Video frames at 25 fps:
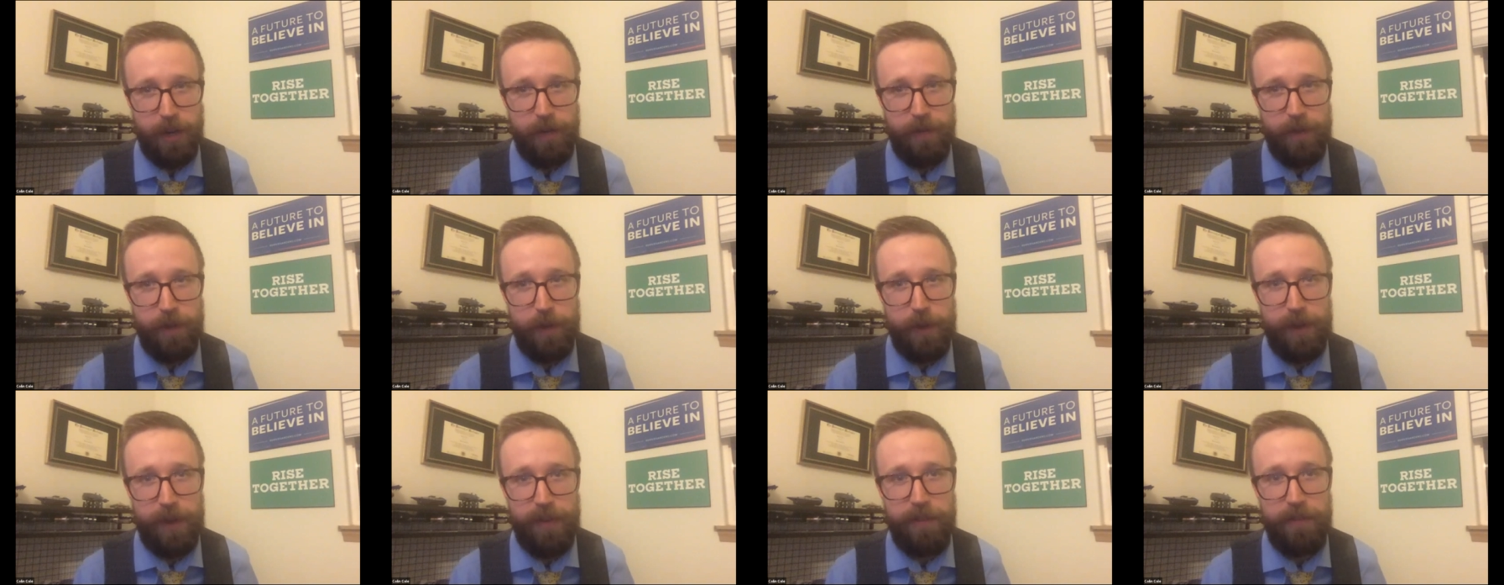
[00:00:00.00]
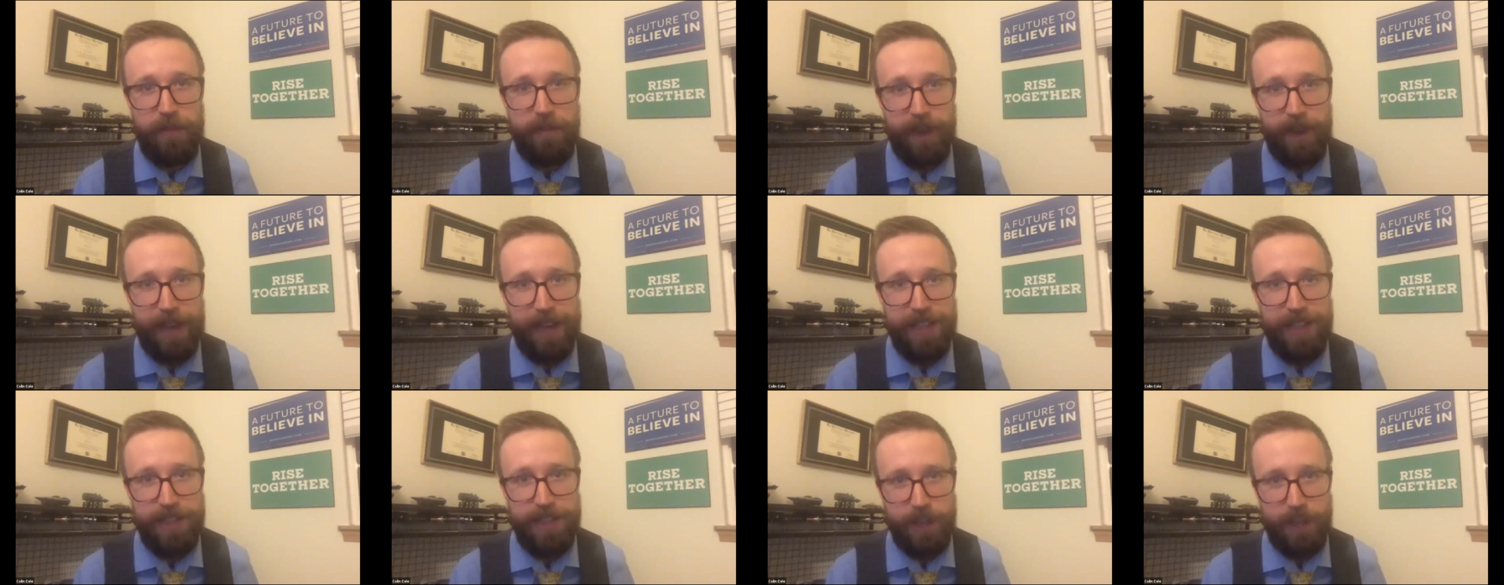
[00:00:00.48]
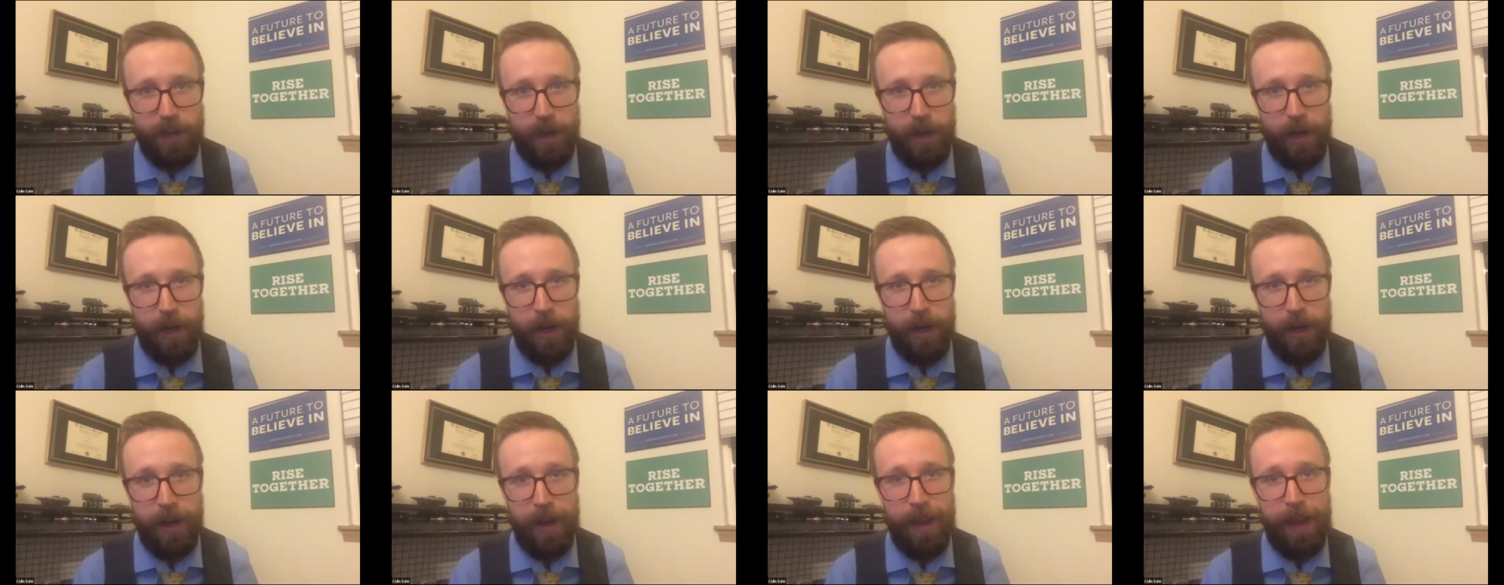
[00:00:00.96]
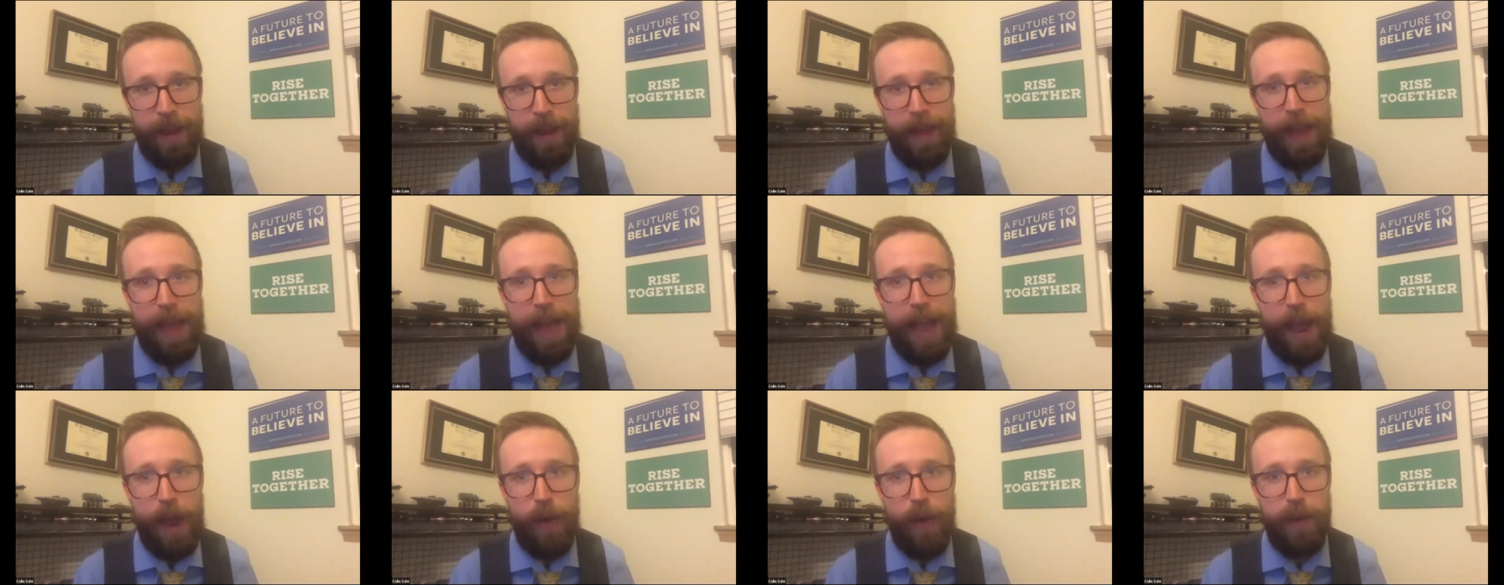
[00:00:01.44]
if you have advice on
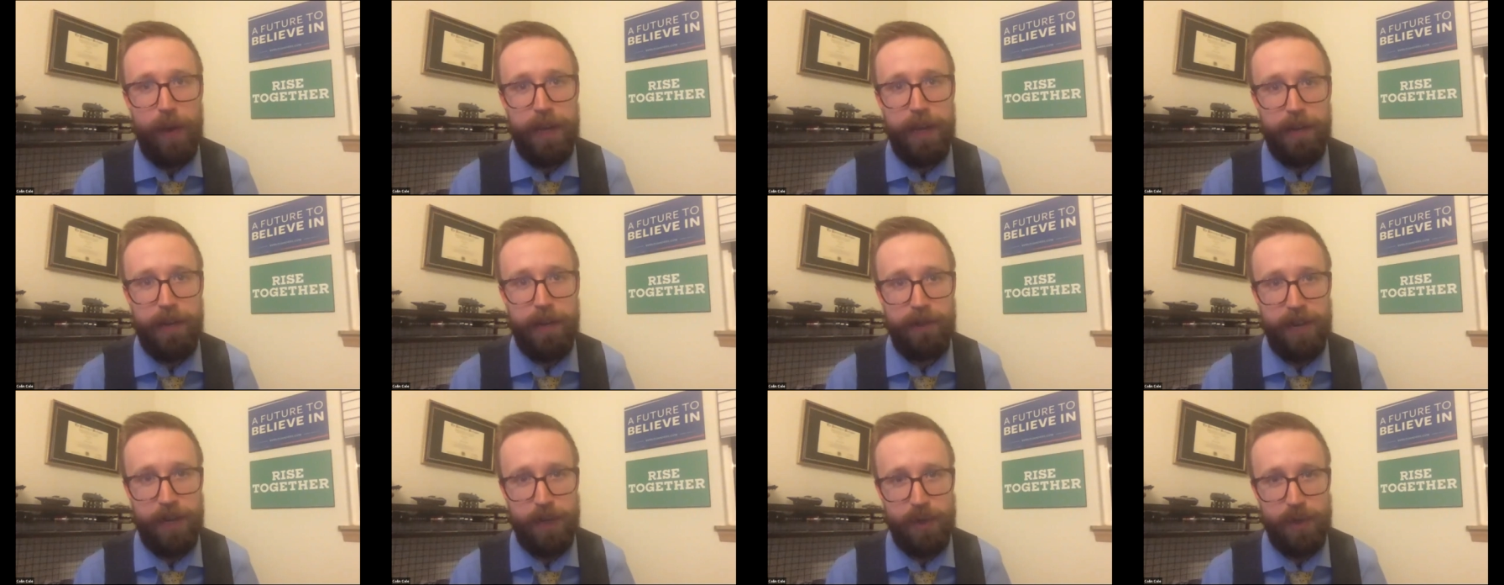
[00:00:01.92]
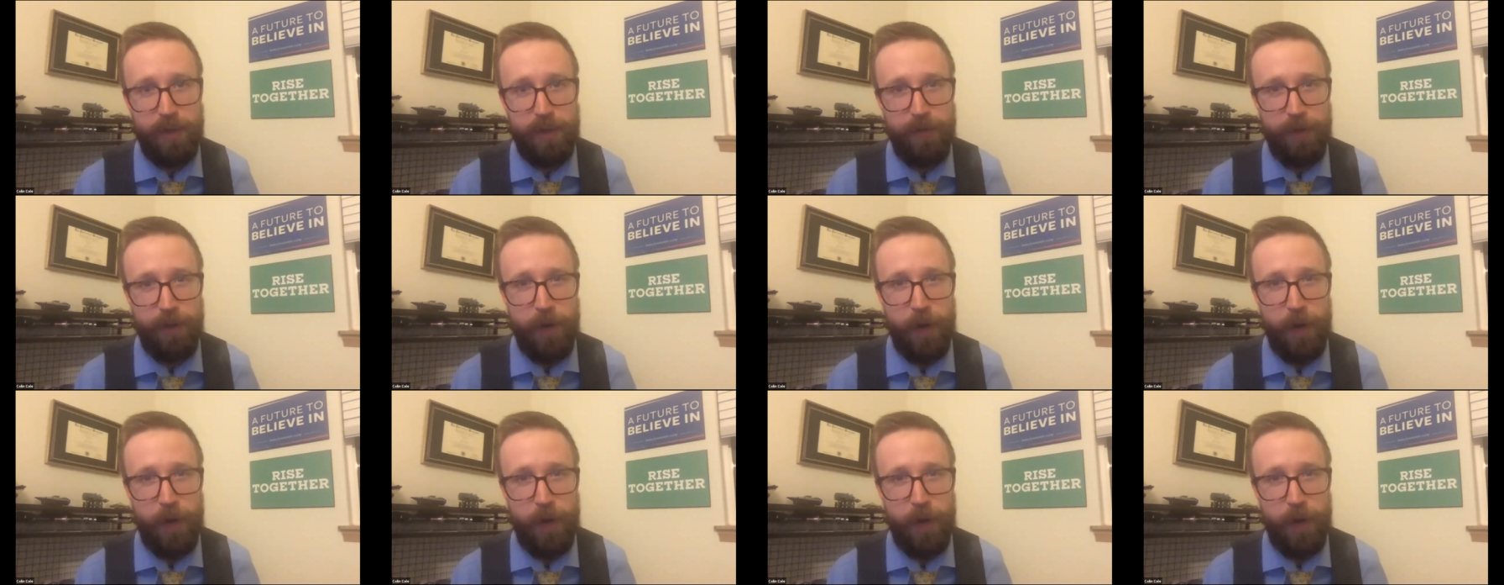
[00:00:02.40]
how to get ranked choice